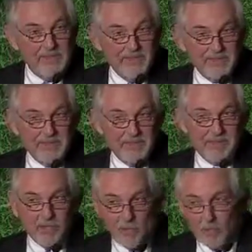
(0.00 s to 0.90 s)

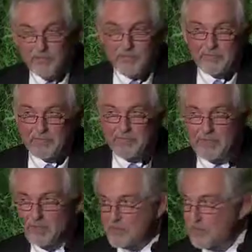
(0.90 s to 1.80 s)
This whole
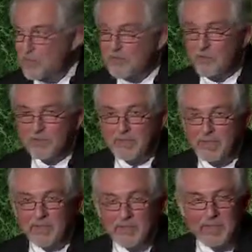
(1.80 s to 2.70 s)
15-year journey would
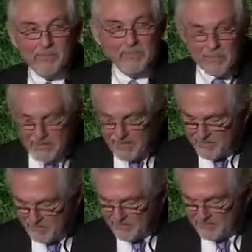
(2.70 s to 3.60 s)
not have happened
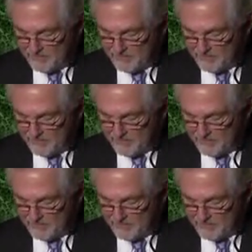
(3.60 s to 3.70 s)
without them.